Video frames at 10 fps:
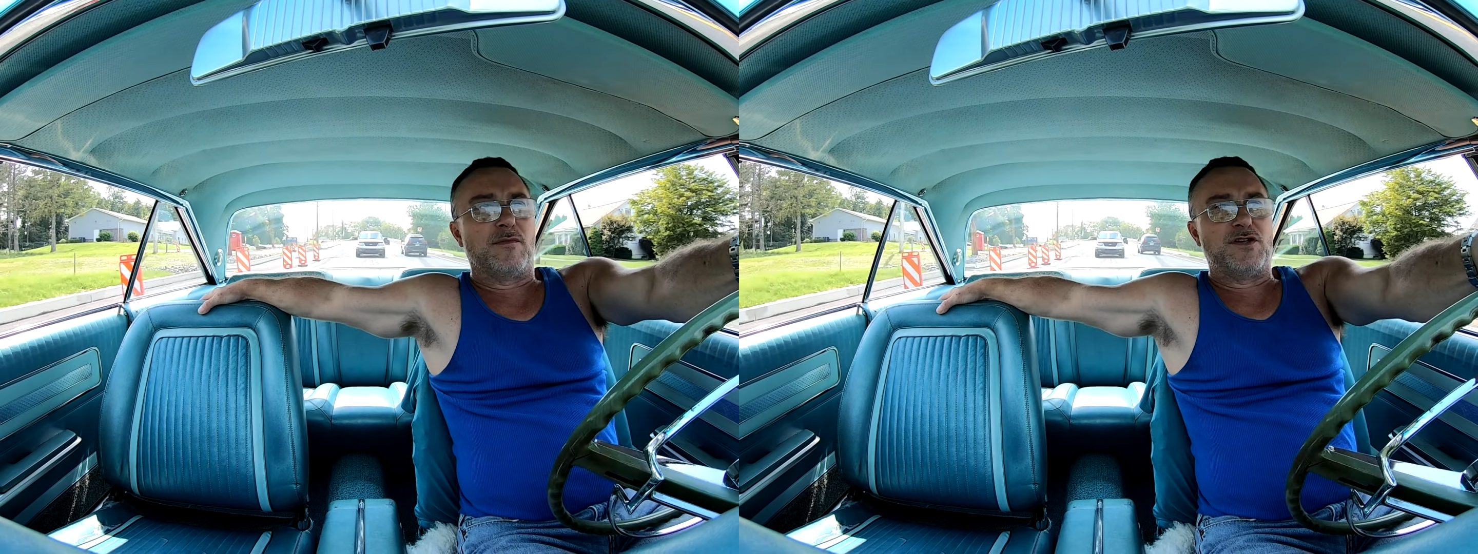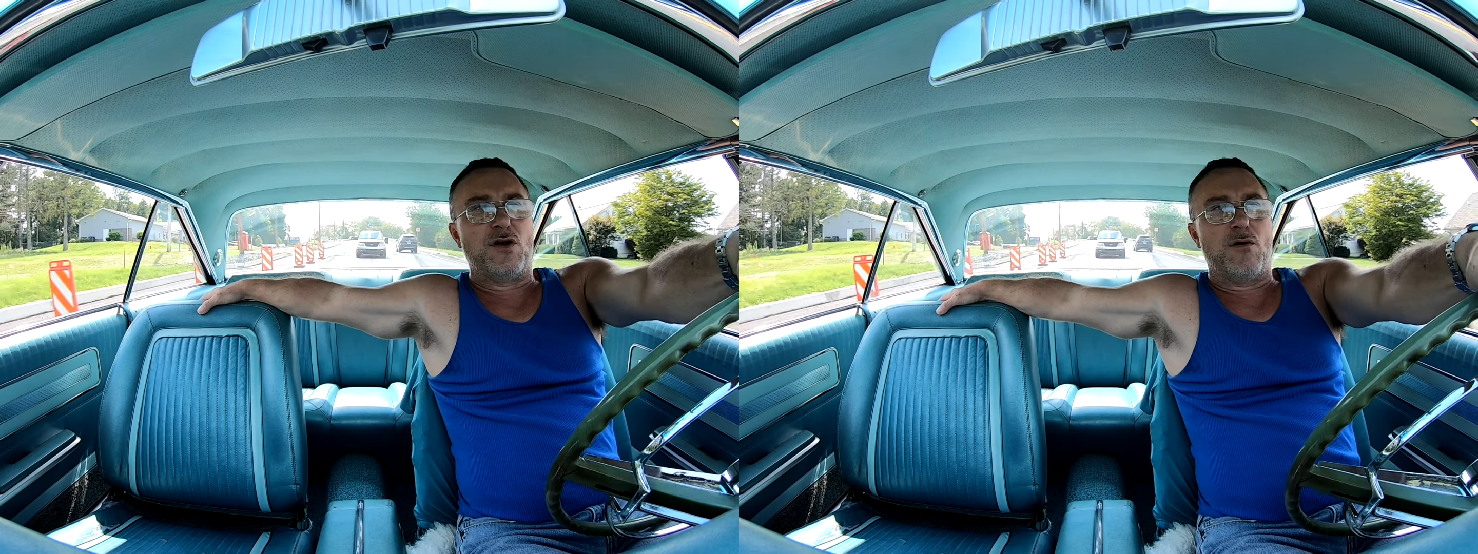
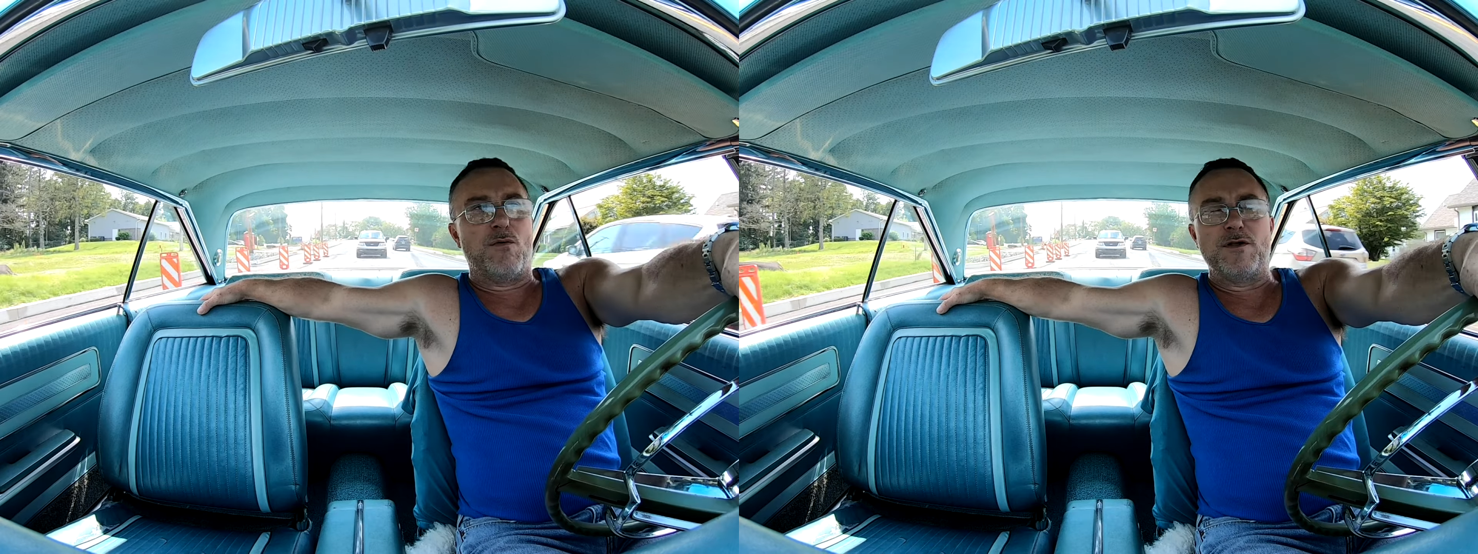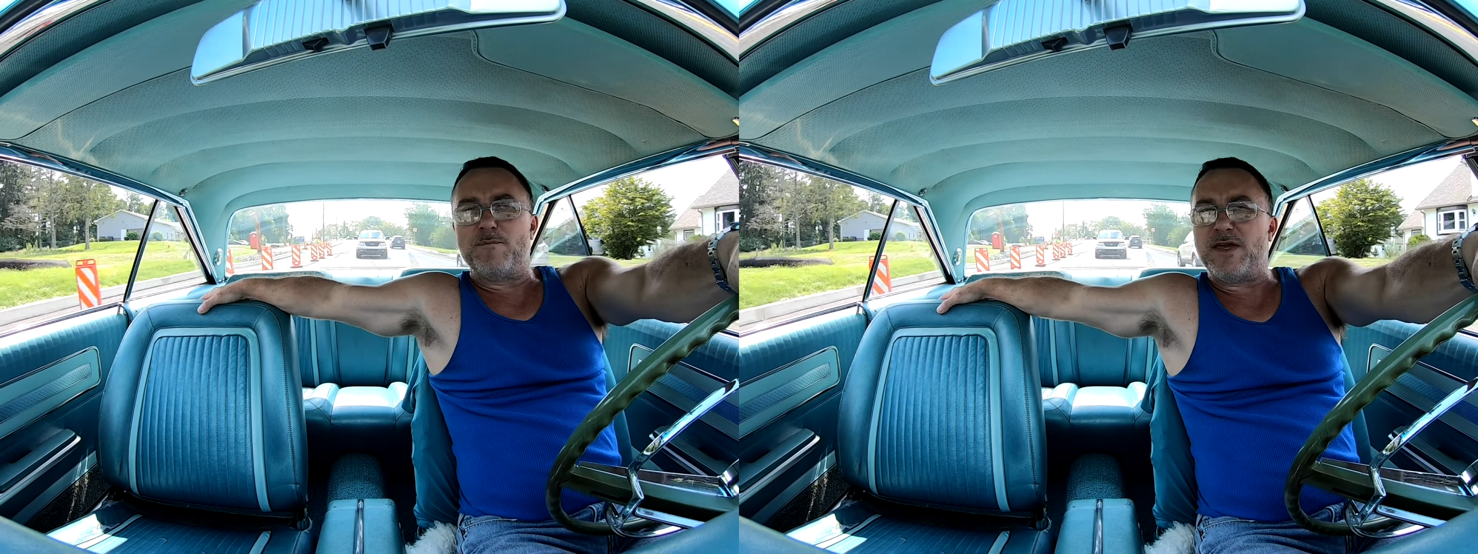You know, it
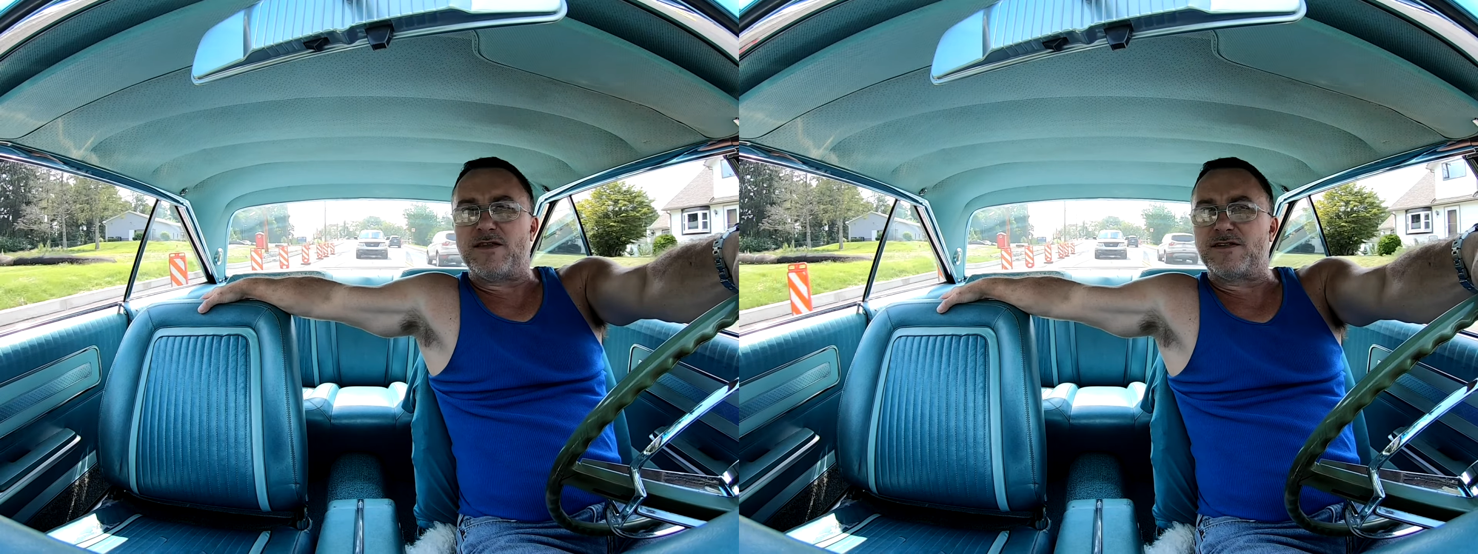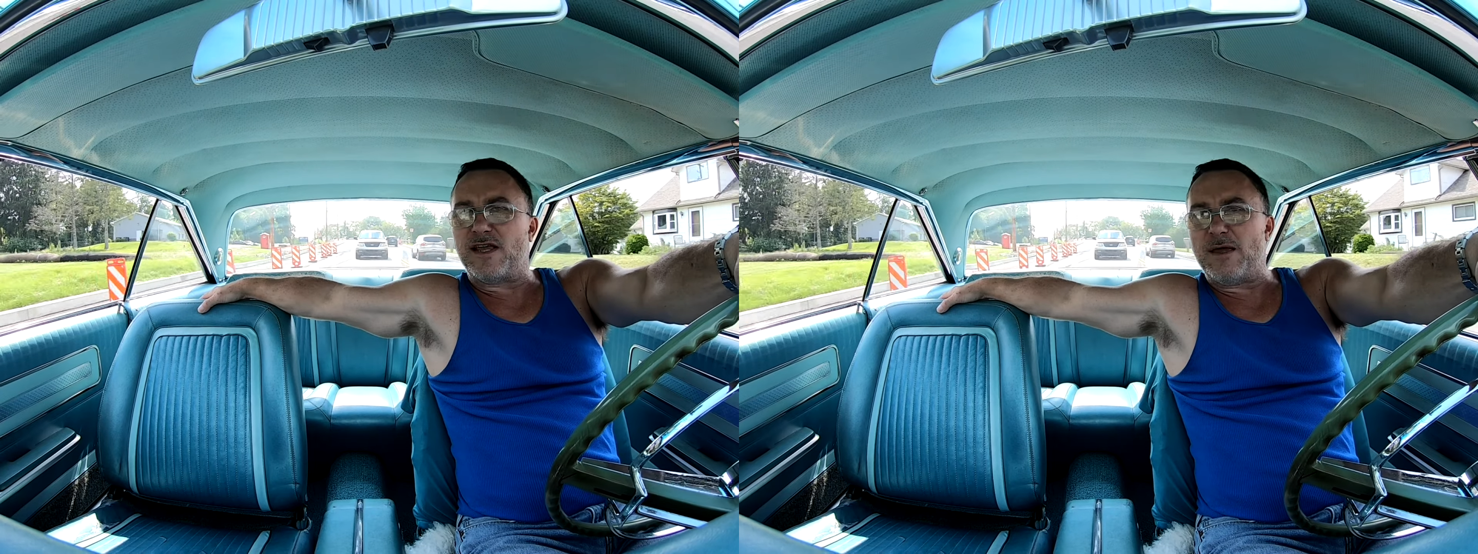wouldn't be
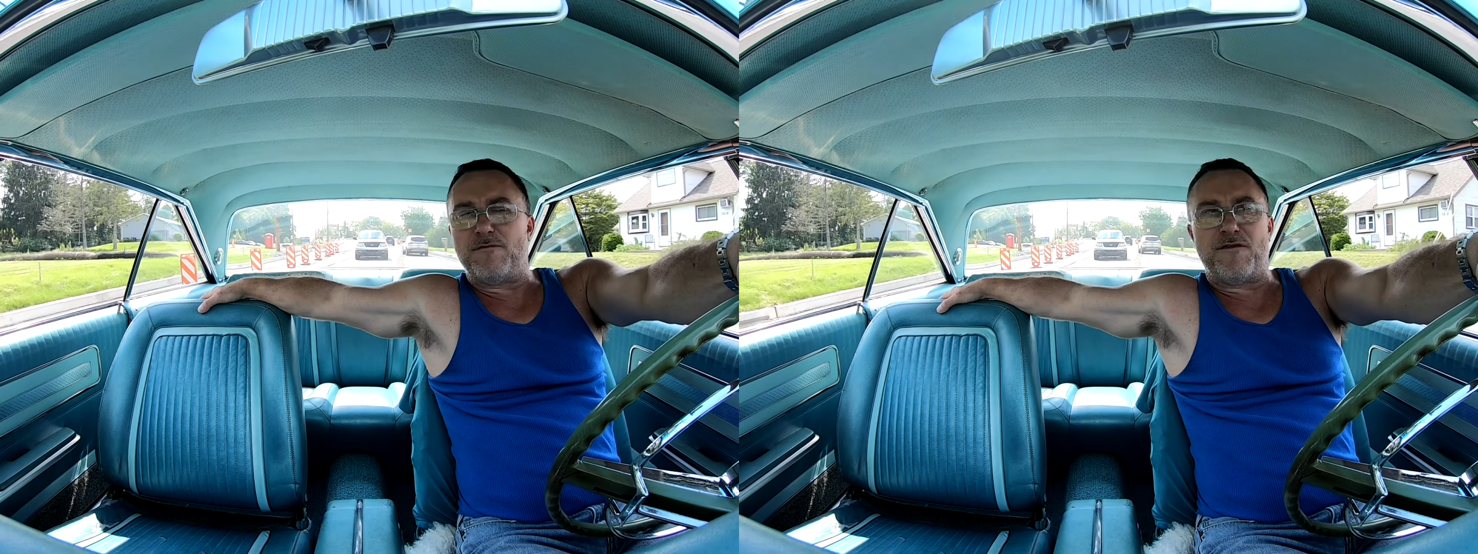the same